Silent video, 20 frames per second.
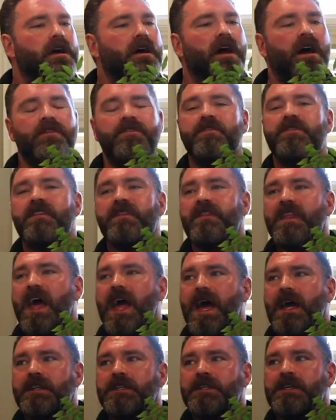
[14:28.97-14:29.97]
than
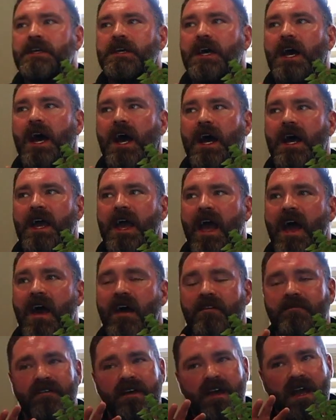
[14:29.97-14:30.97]
that, I
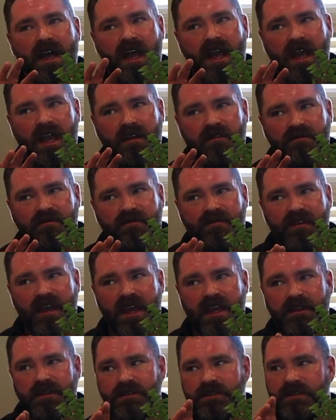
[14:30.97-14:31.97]
have a
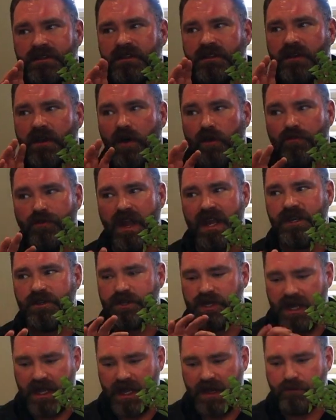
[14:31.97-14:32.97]
vase
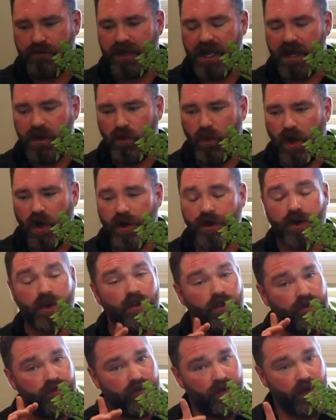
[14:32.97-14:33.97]
arranging in plain water,
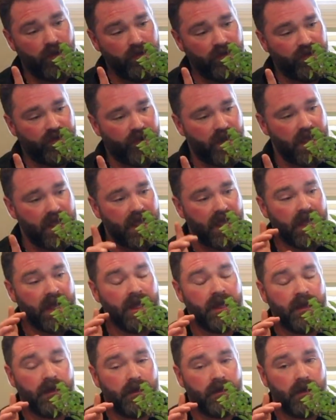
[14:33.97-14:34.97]
foam-free
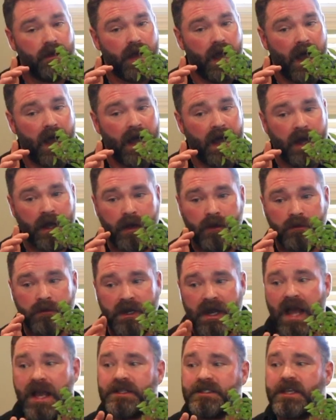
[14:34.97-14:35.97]

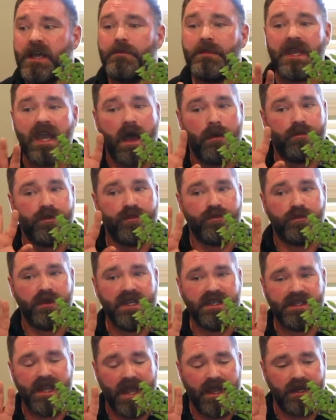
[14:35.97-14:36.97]
class coming up.
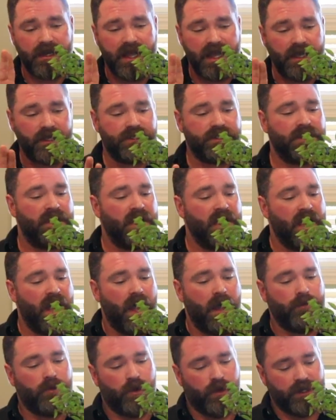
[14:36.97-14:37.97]
3 techniques.
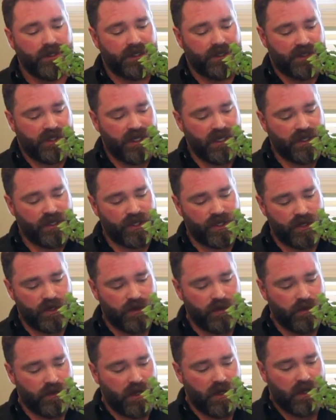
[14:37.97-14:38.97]
I'm going to teach
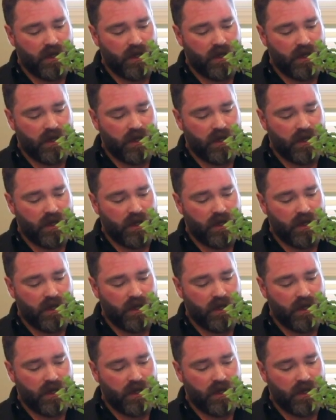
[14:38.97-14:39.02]
you